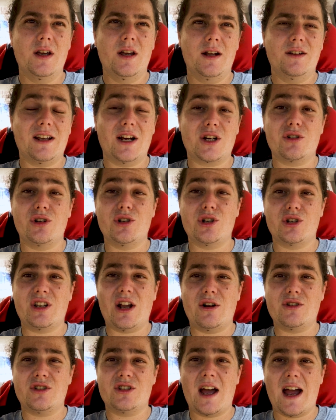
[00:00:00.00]
It's actually just
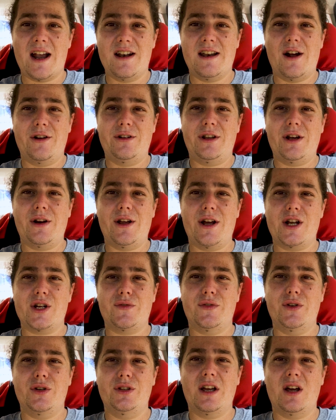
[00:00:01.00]
outside downtown
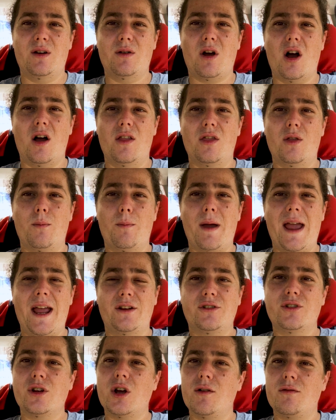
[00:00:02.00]
Asheville, down on the
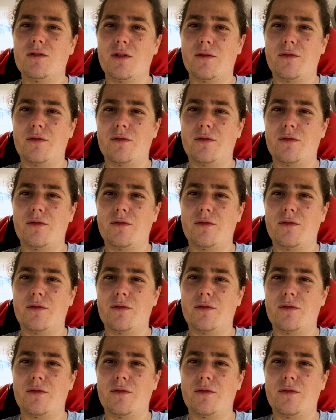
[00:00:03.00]
banks of the